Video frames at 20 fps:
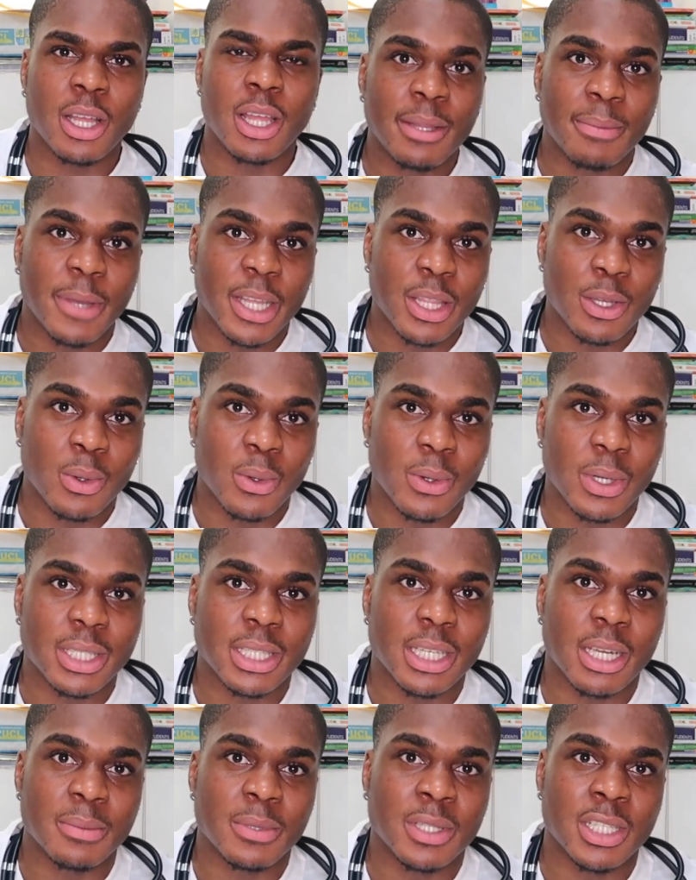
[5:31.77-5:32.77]
In medical
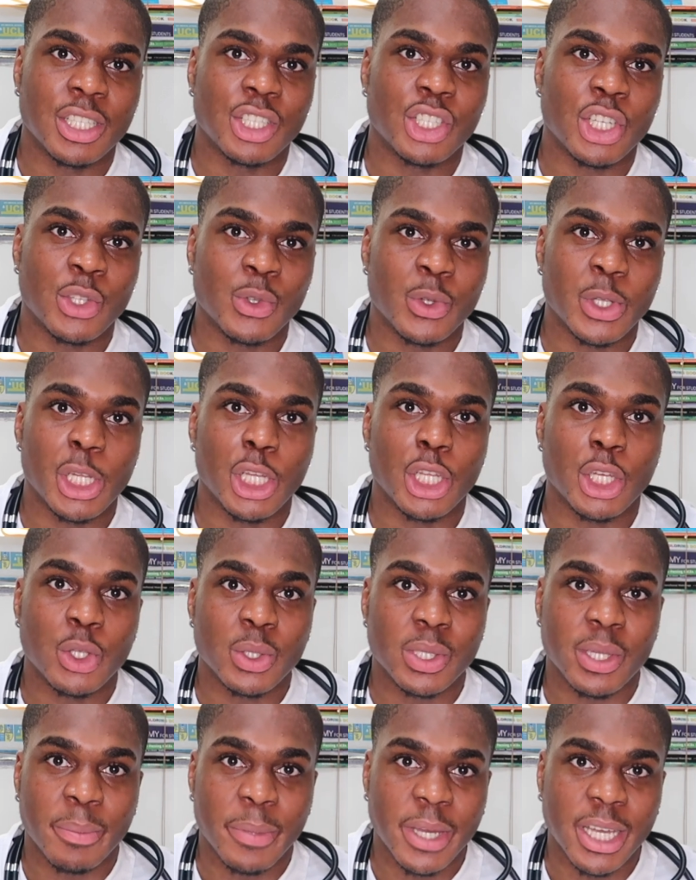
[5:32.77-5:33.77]
exams, you generally
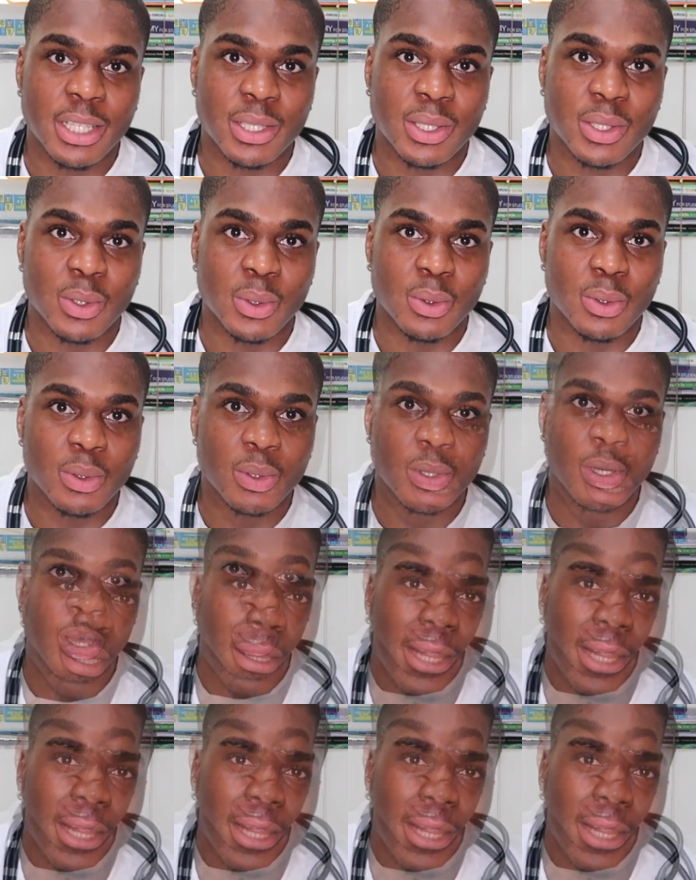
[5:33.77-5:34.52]
use a pencil.